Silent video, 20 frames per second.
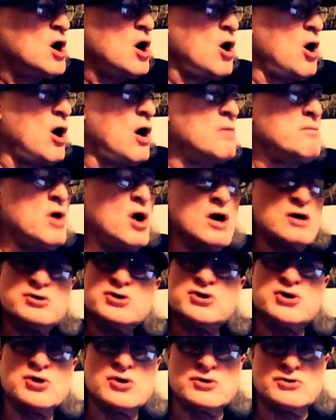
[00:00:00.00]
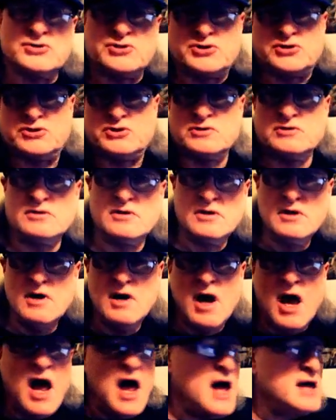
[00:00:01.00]
Arm ushers
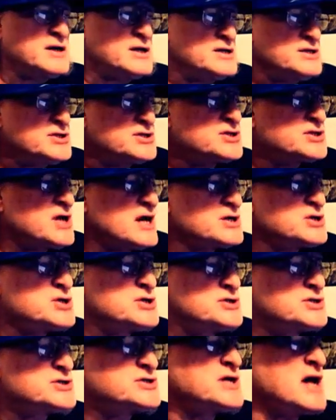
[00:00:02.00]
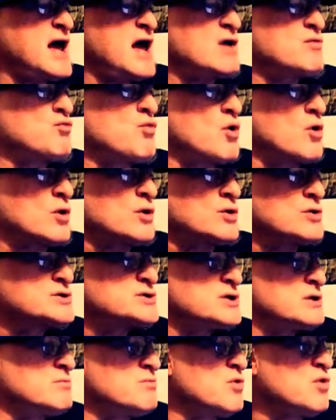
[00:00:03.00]
and concession stand
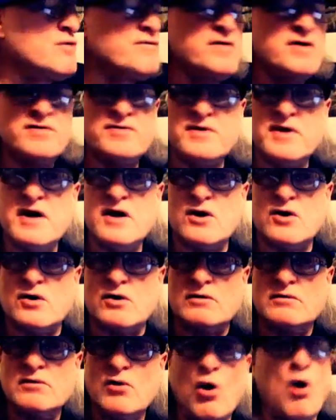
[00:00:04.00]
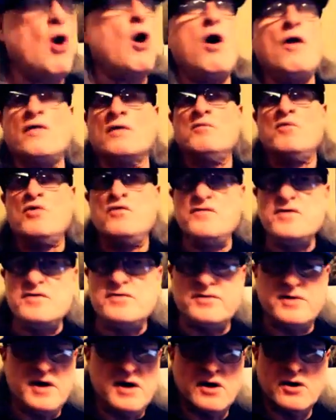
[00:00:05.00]
workers in a movie theater. All the movie
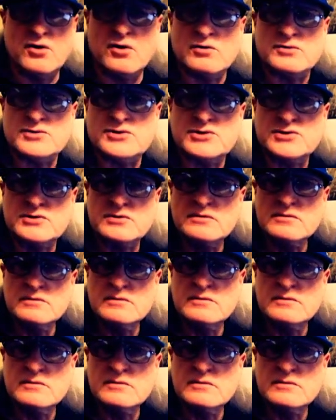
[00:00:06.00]
theaters.